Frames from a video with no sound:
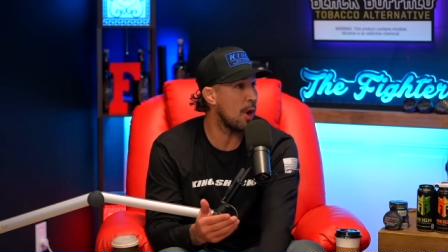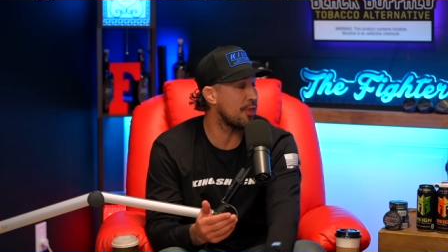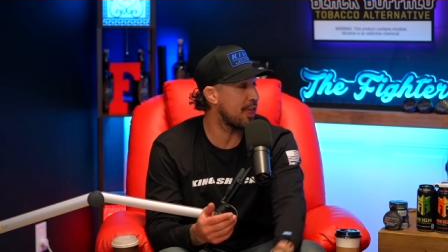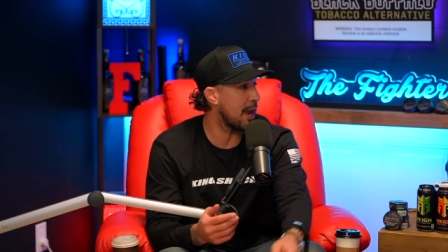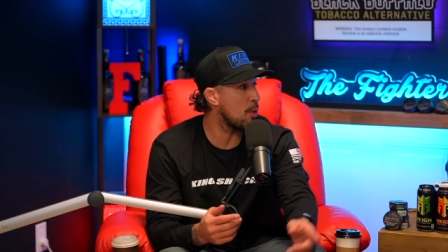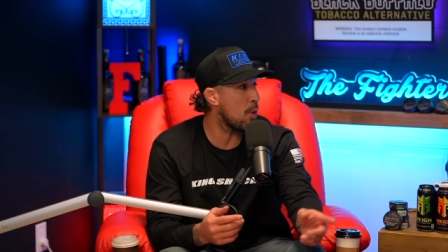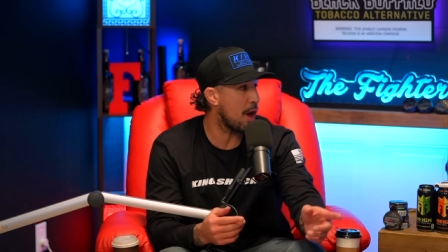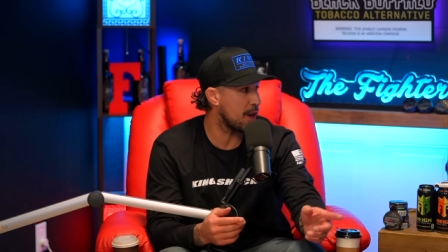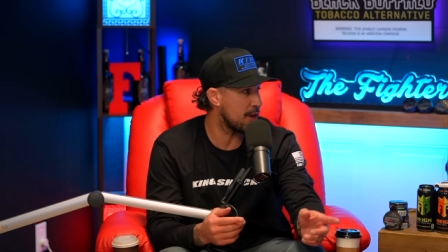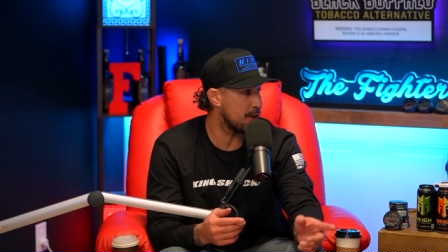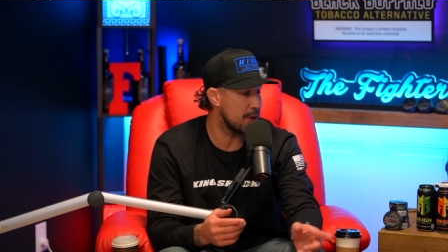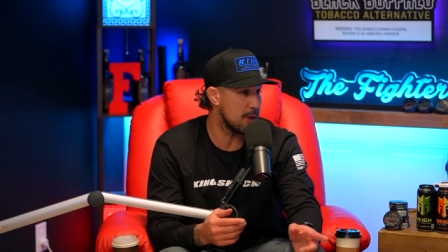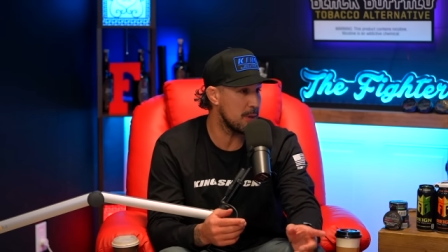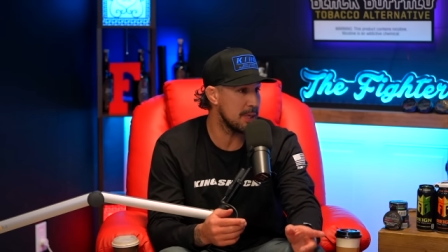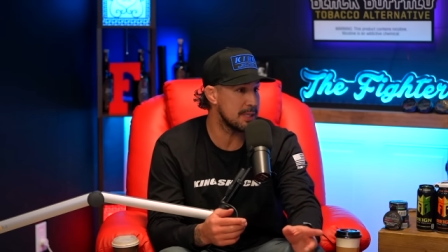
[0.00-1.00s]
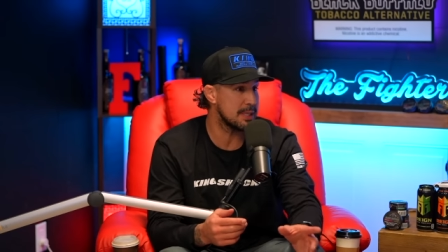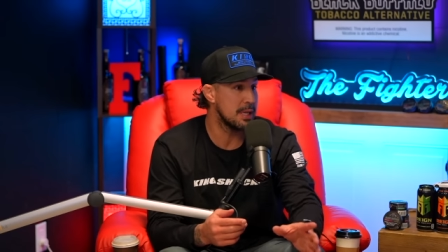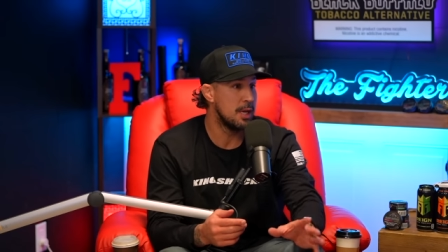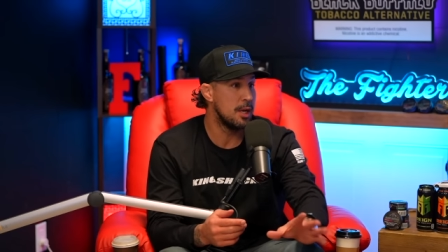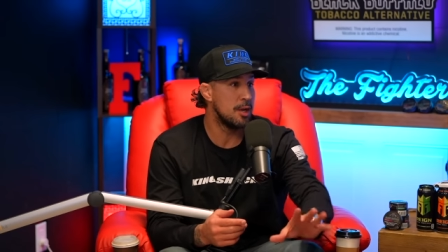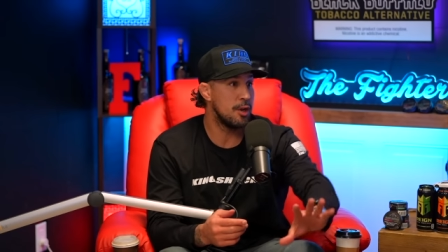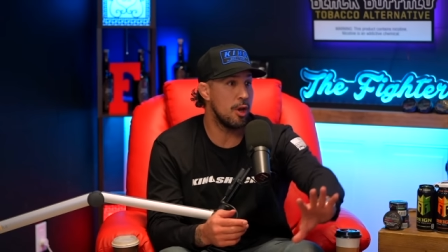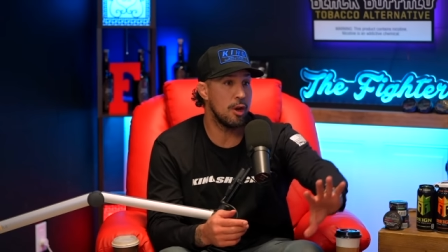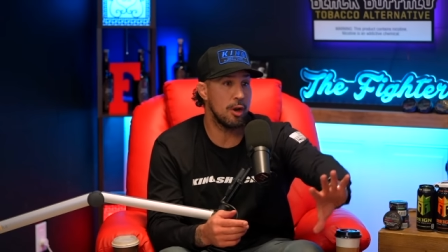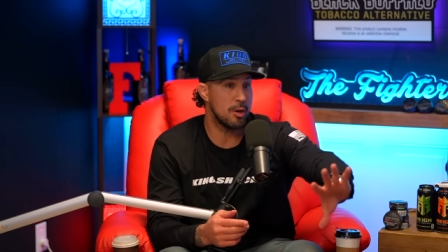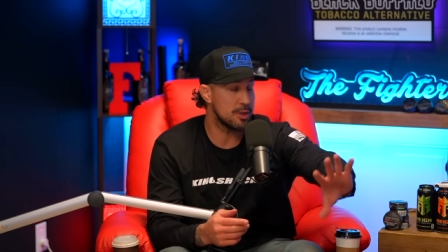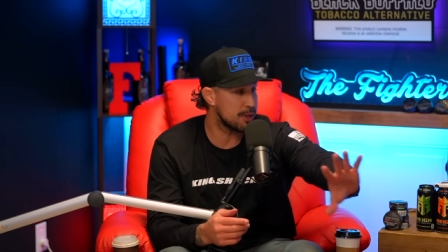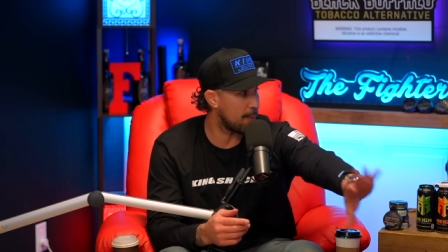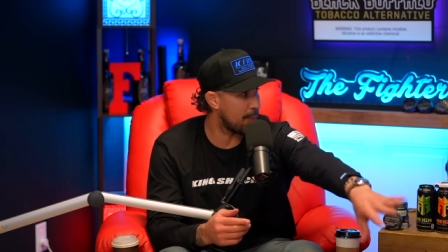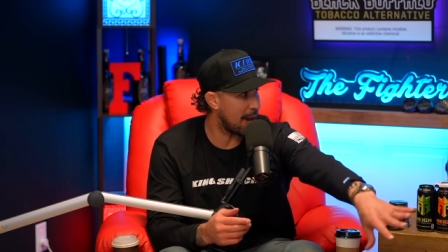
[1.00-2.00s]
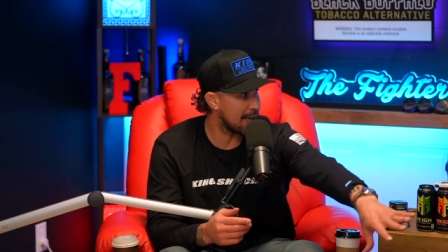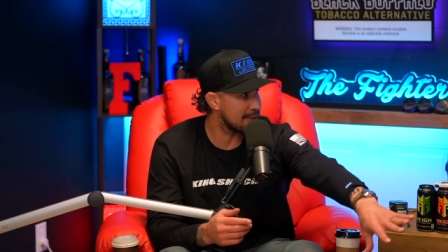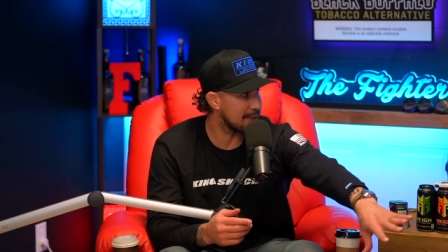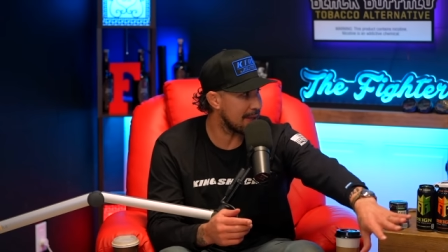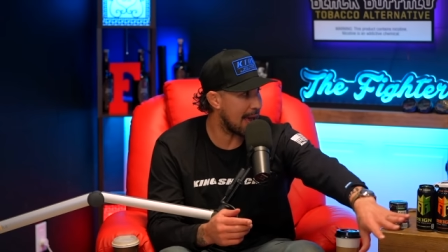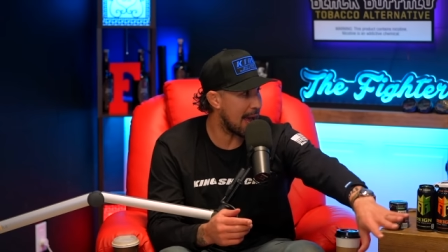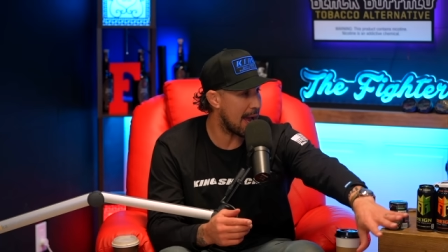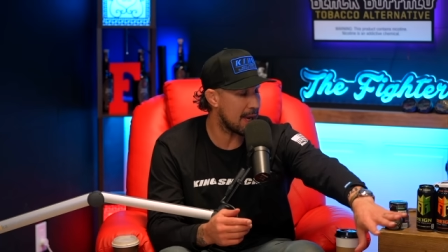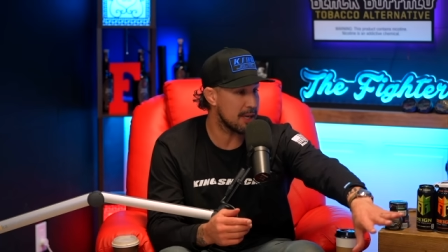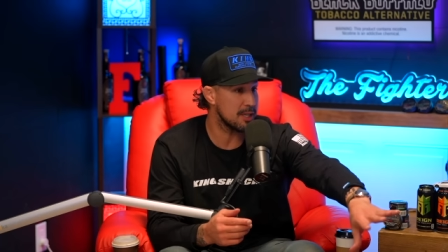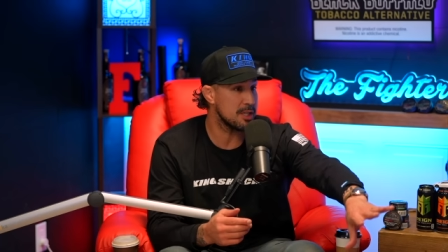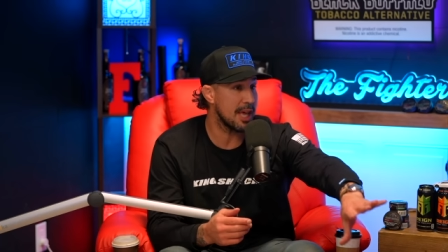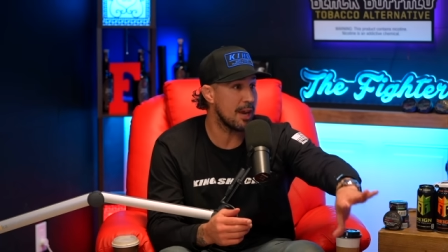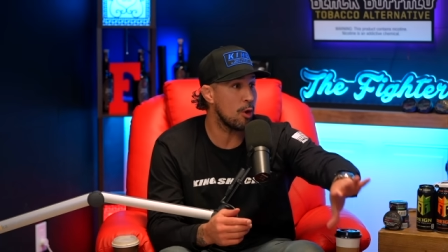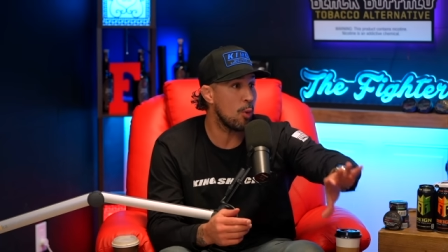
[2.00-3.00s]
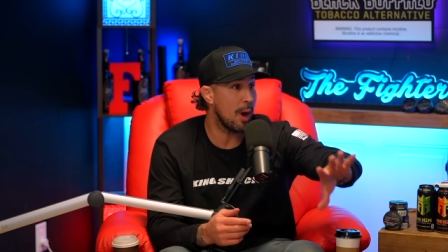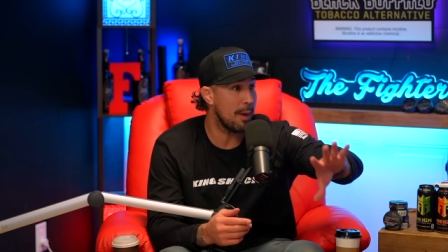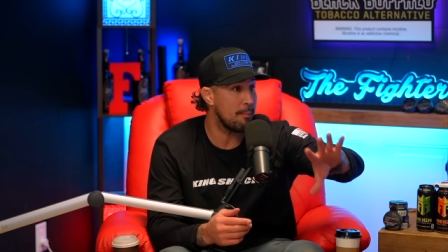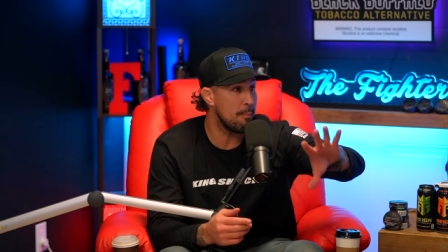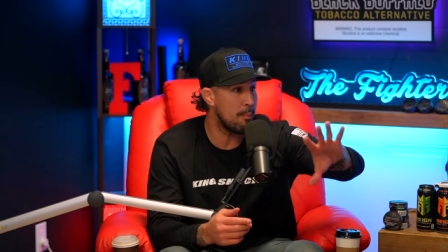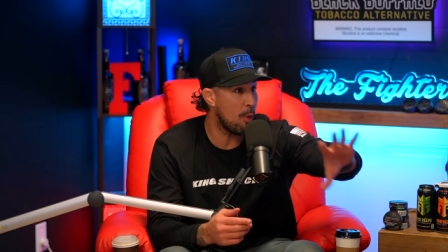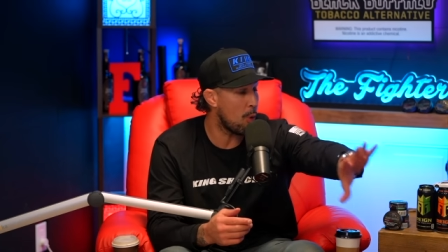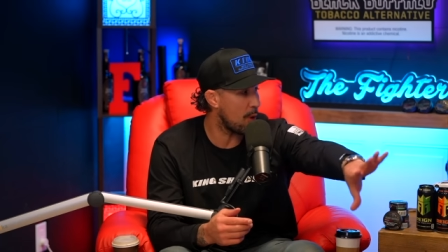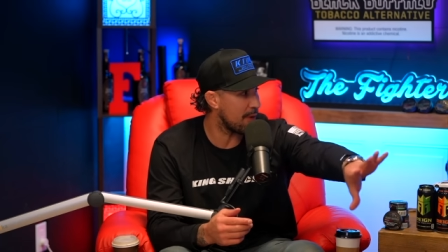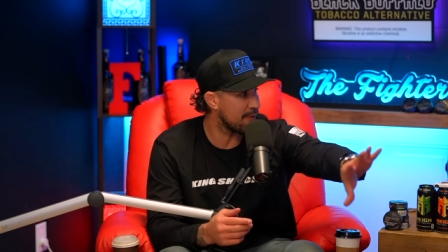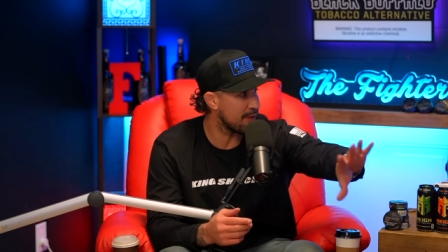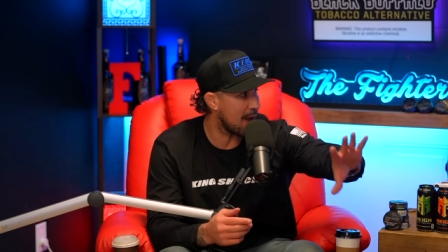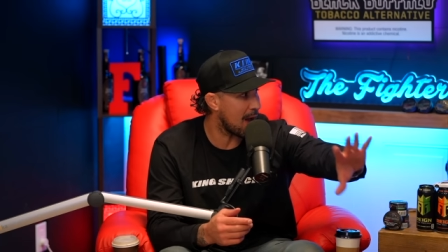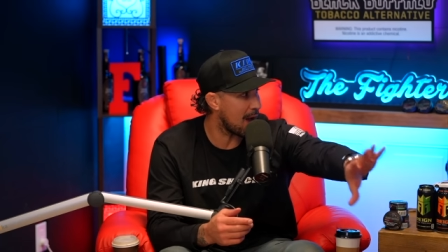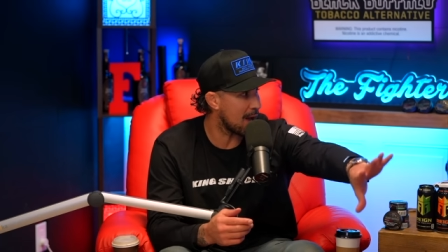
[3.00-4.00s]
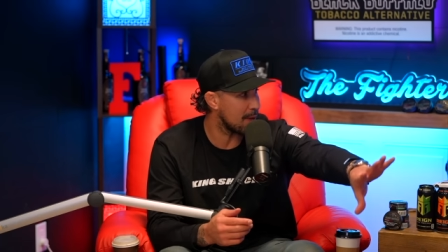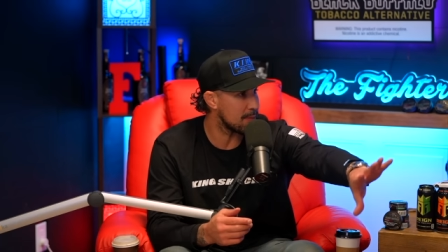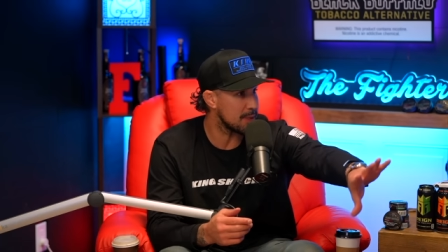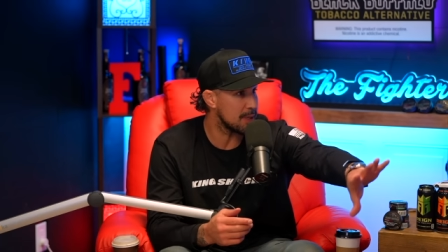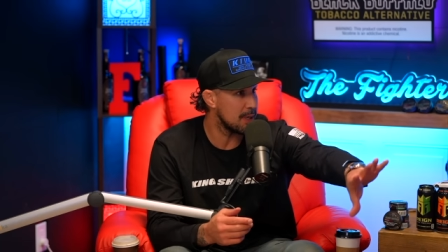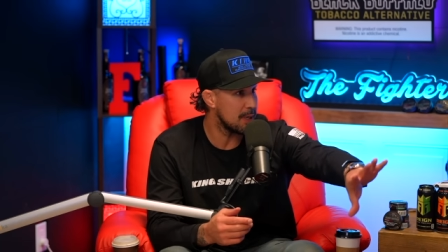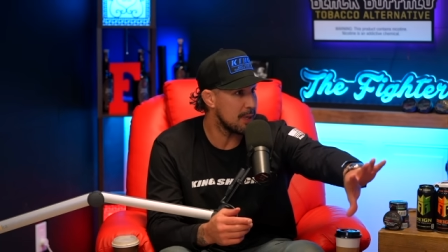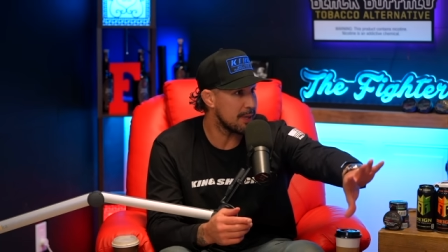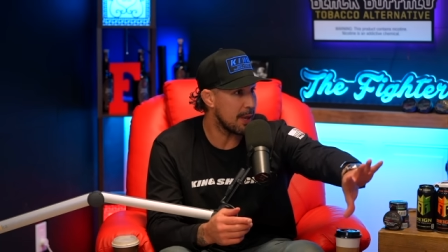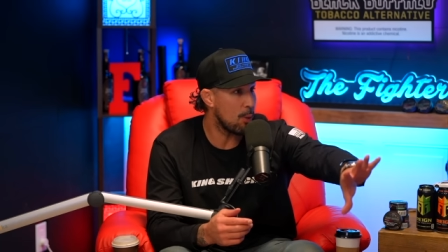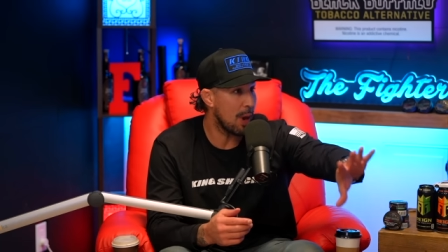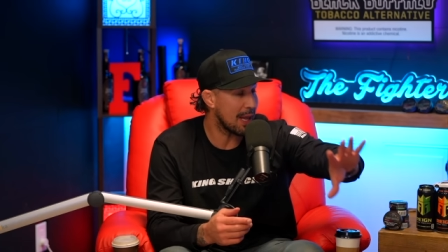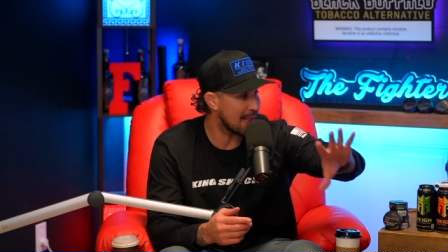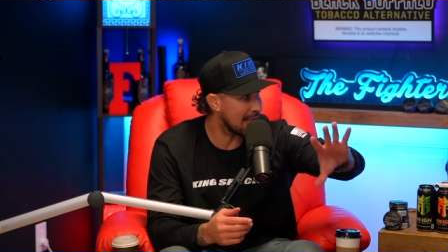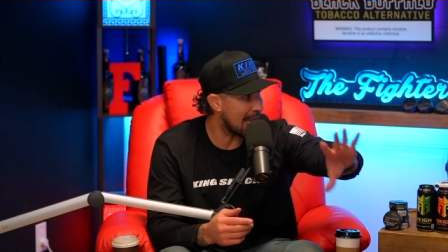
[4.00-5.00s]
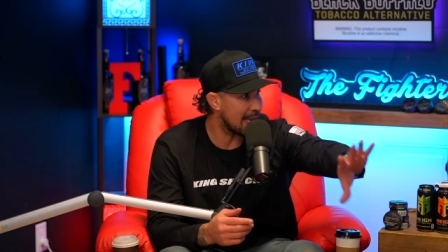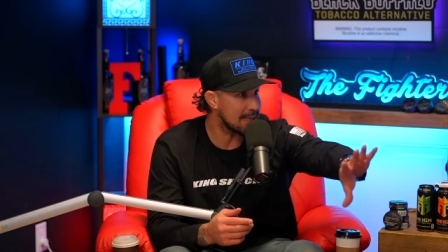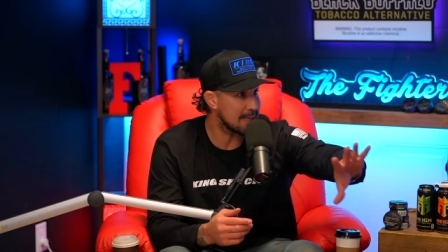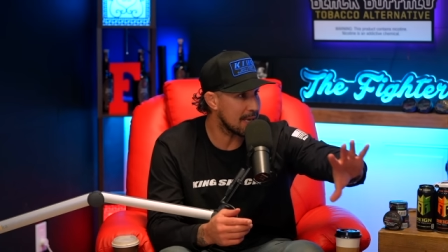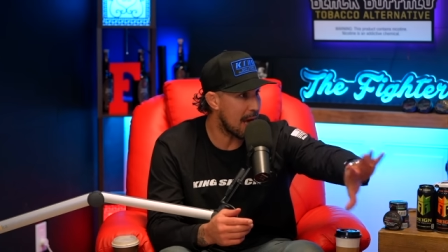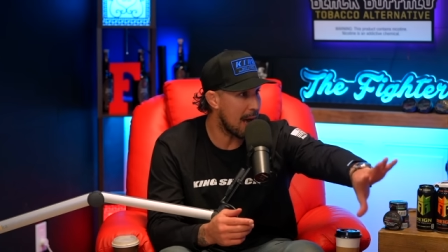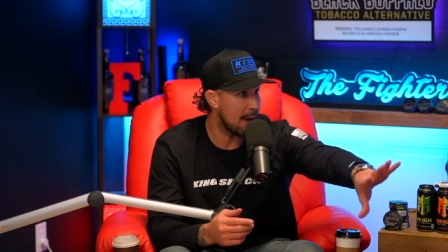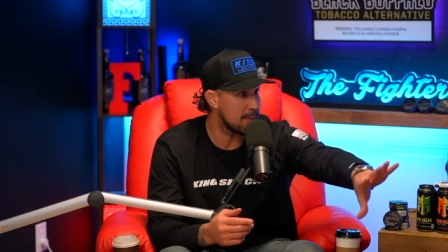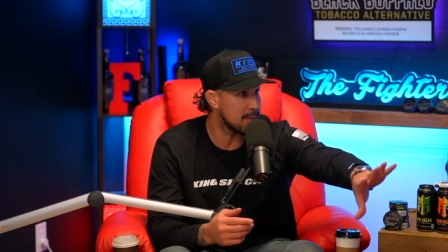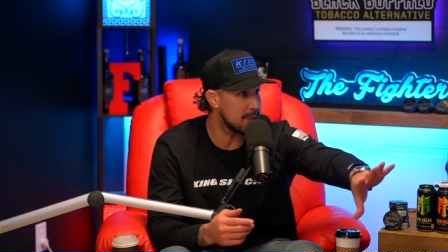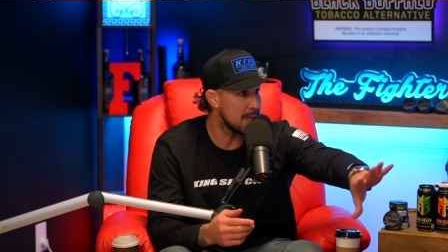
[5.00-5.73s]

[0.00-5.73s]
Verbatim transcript: what they want to do is no, no, suppress that because they don't want more of Tom's. They want less. They're on time. the losing yeah.